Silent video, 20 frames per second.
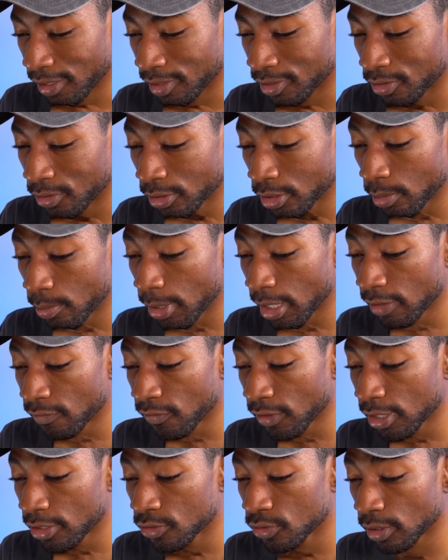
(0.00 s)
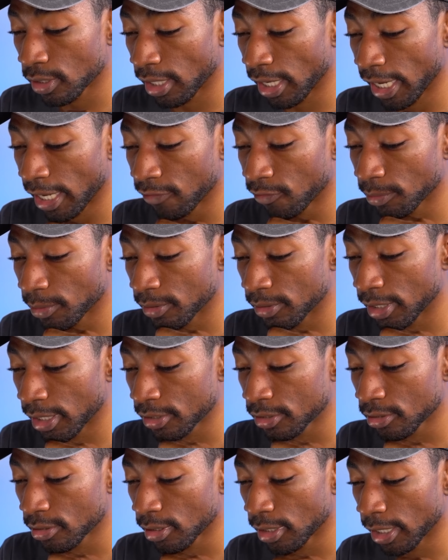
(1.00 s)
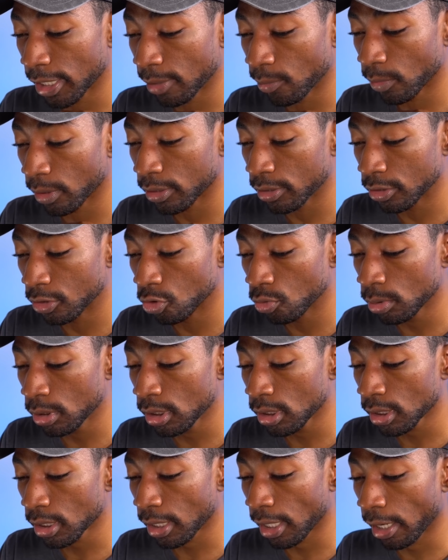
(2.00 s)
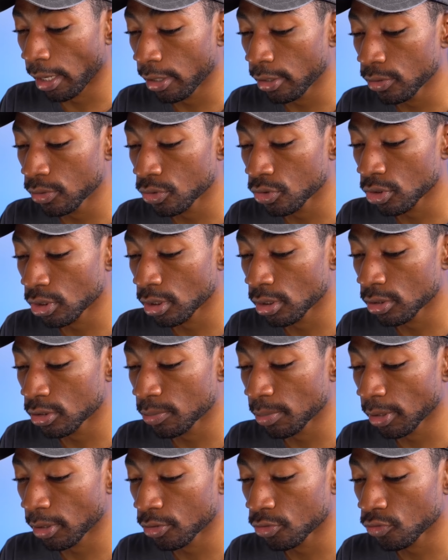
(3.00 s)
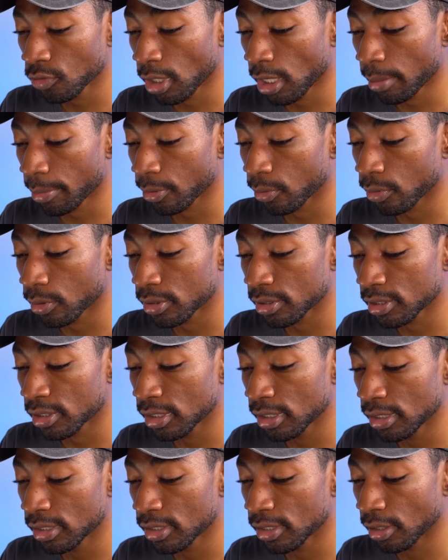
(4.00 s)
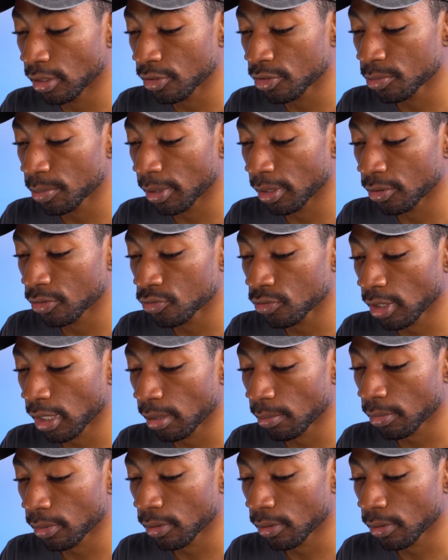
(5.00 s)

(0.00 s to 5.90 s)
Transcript: During your main phase, you can add from your deck to your hand 1 Yumi, Karyushin Speller Trap, or Sea Stealth Speller Trap.